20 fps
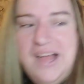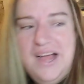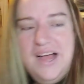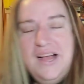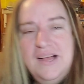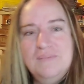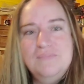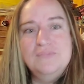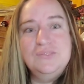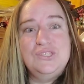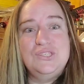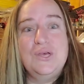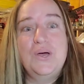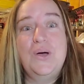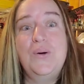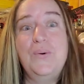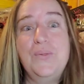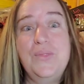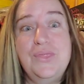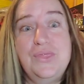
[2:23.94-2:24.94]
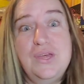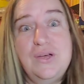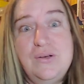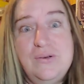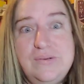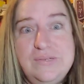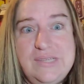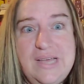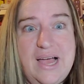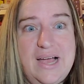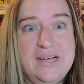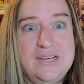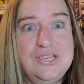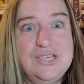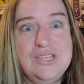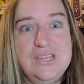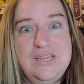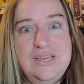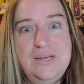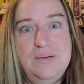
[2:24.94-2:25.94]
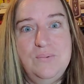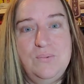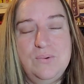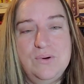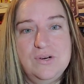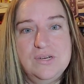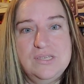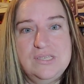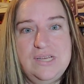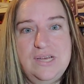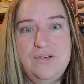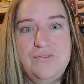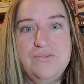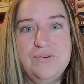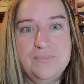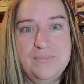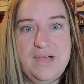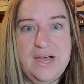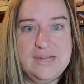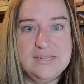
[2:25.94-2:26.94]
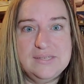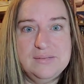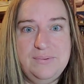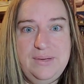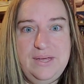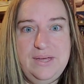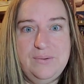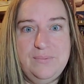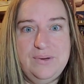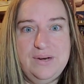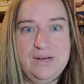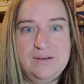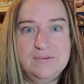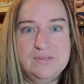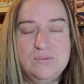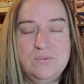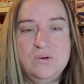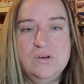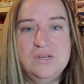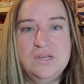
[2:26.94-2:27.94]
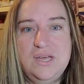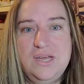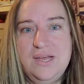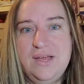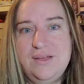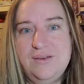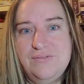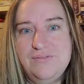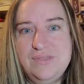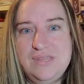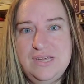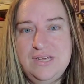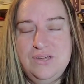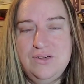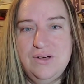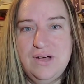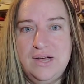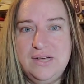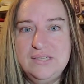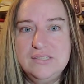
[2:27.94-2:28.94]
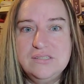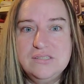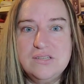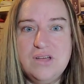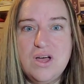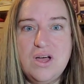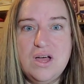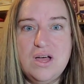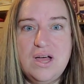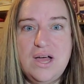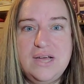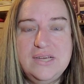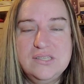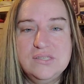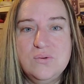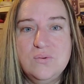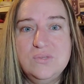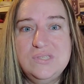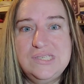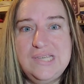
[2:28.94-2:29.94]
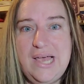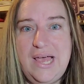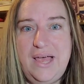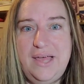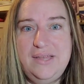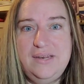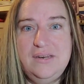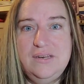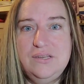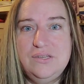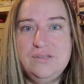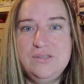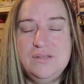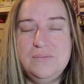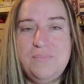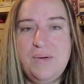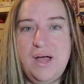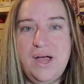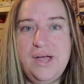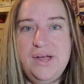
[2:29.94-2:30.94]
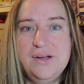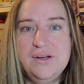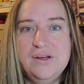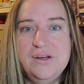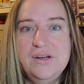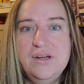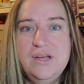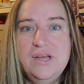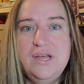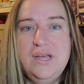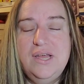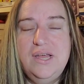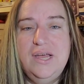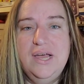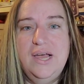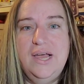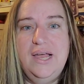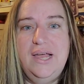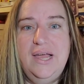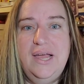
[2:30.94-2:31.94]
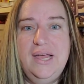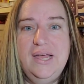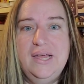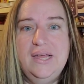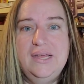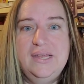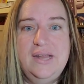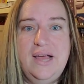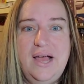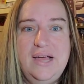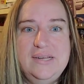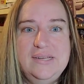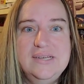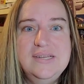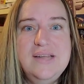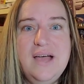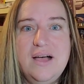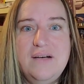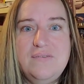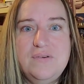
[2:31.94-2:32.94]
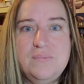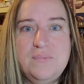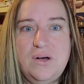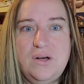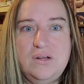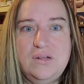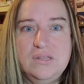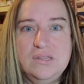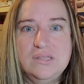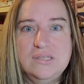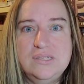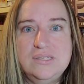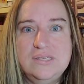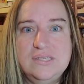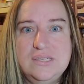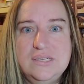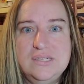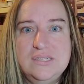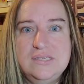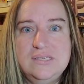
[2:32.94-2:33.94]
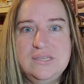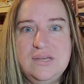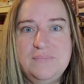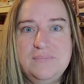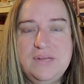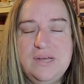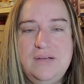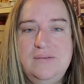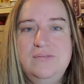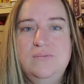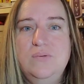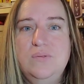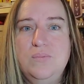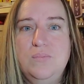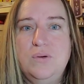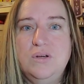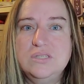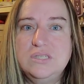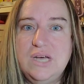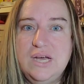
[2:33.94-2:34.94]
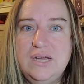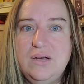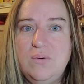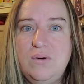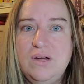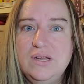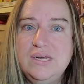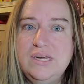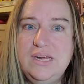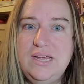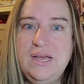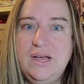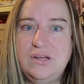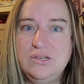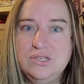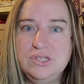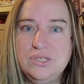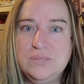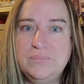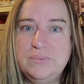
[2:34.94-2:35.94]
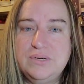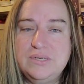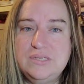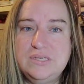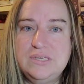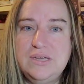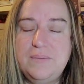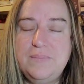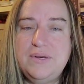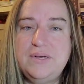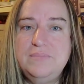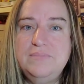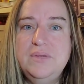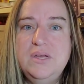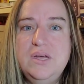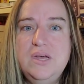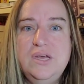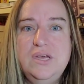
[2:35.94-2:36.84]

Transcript: Um, so those actually were a sale from last week when I was working. I don't think you guys saw. I sold 10 to the buyer and I didn't have them all listed. Sometimes with multi-quantity, I'll just put some up.